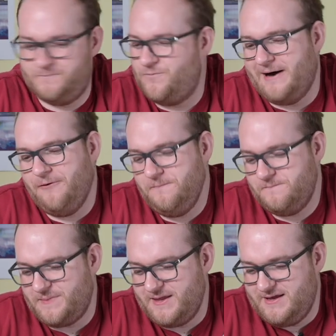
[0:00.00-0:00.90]
Well,
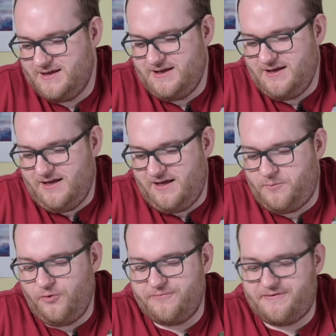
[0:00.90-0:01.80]
I
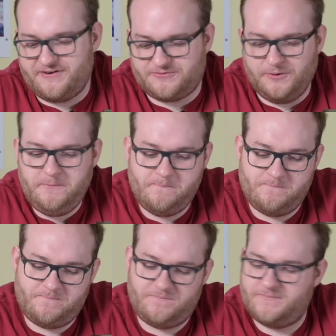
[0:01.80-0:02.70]
bought the first one.
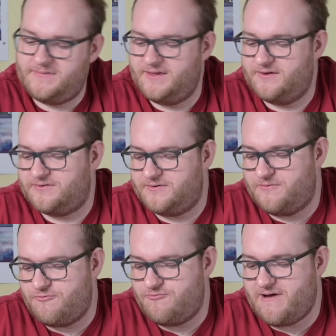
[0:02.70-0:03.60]
I was
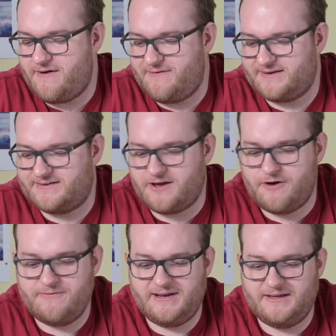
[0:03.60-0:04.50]
raring to go,
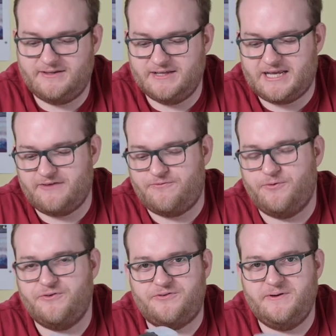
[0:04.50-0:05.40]
really looking
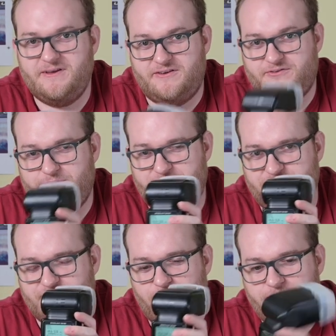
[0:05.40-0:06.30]
forward to it.
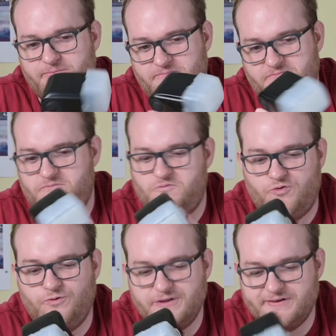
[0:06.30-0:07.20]
Switches on,
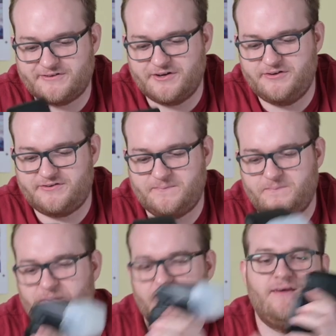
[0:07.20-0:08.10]
all looks good.
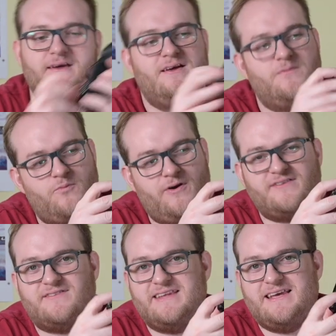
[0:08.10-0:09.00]

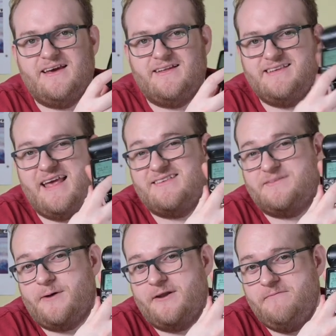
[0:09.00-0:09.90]
Press the
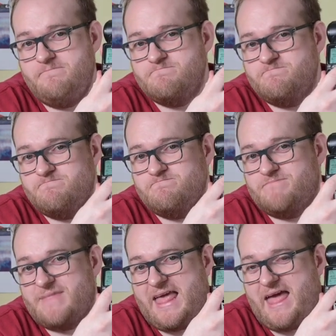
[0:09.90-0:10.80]
test button
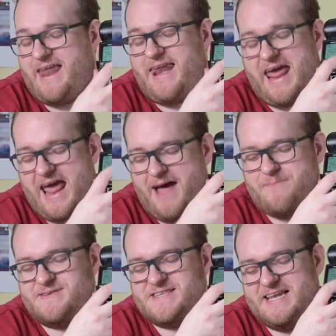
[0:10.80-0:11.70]
and
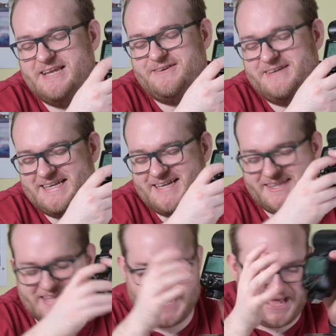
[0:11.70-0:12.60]
absolutely
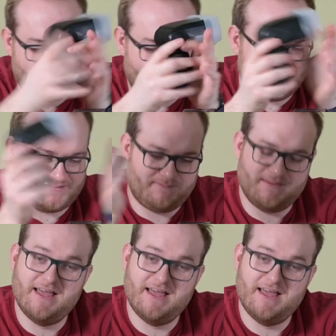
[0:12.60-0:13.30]
nothing happens.